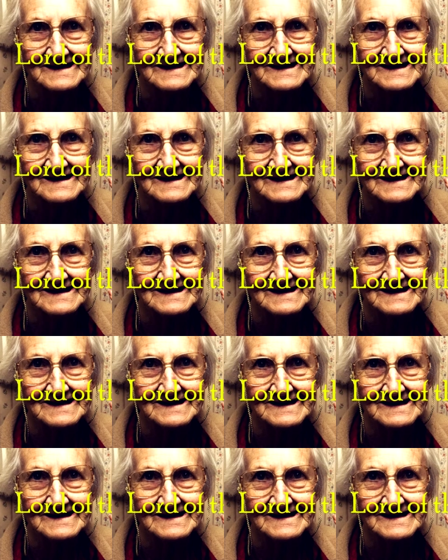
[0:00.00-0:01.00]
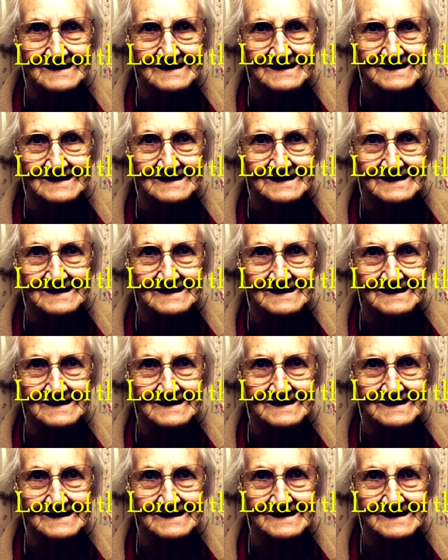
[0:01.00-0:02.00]

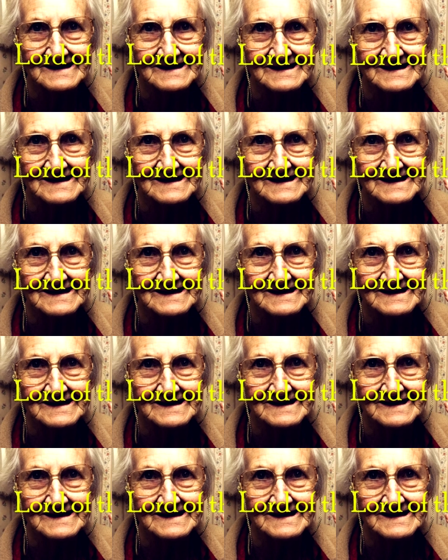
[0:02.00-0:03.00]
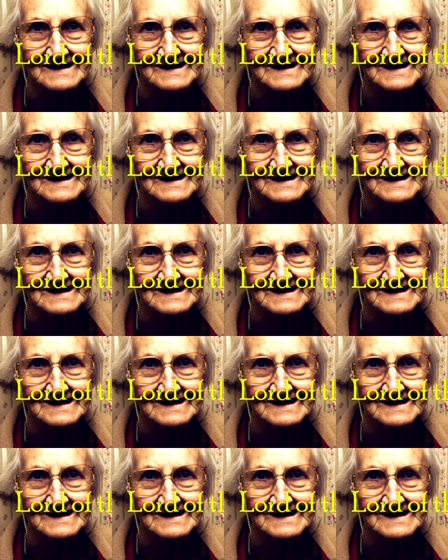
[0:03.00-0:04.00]

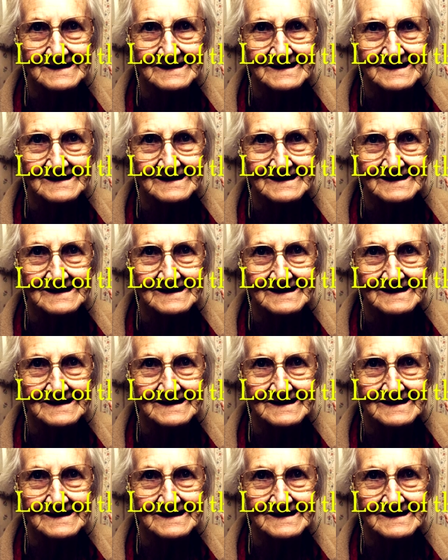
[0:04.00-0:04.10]
No one is speaking in this clip.